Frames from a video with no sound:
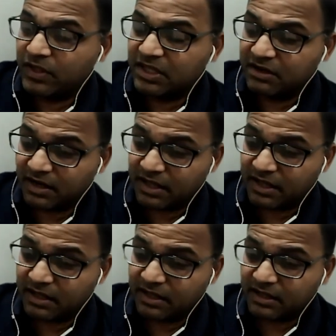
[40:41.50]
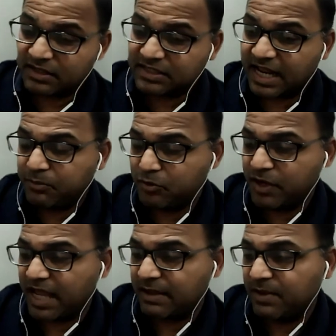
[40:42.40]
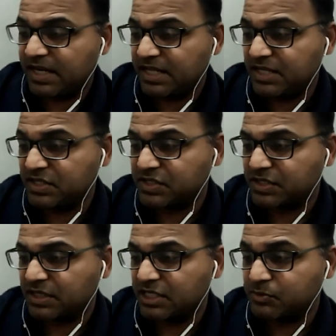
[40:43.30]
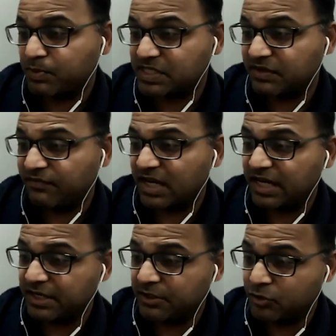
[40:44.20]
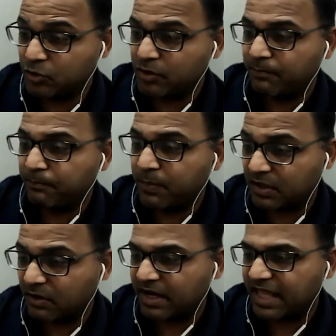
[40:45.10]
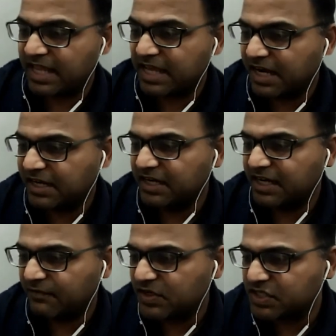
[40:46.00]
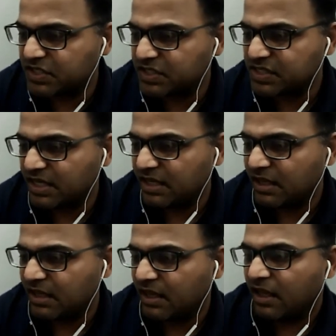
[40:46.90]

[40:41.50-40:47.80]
whether type 2 diabetes specifically due to a particular incretin deficiency